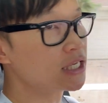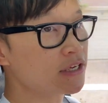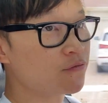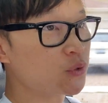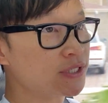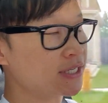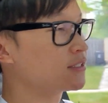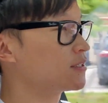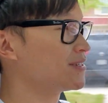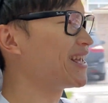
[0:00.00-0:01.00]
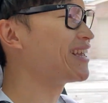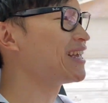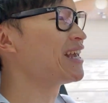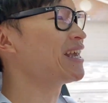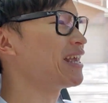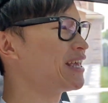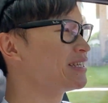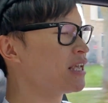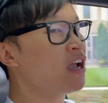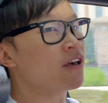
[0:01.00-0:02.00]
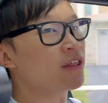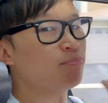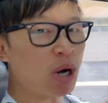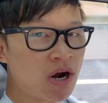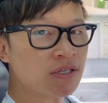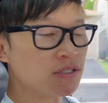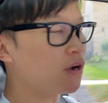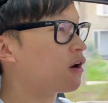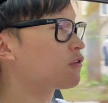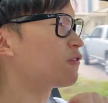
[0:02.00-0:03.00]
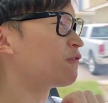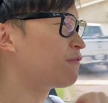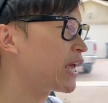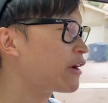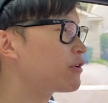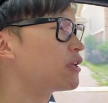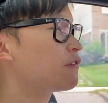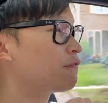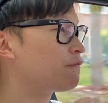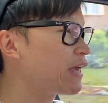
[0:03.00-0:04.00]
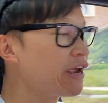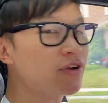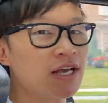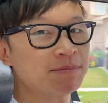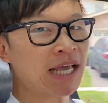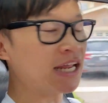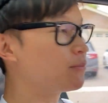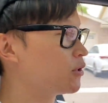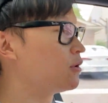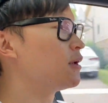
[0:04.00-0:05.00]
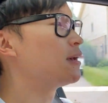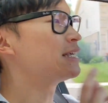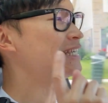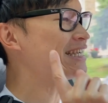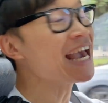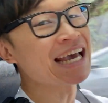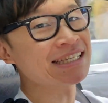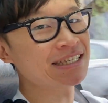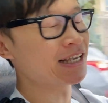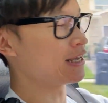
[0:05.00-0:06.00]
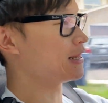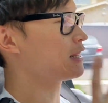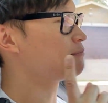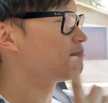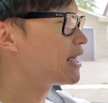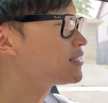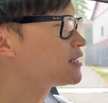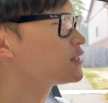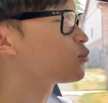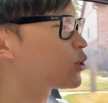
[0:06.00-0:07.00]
E46 today is the parts are very obtainable. Yes, the maintenance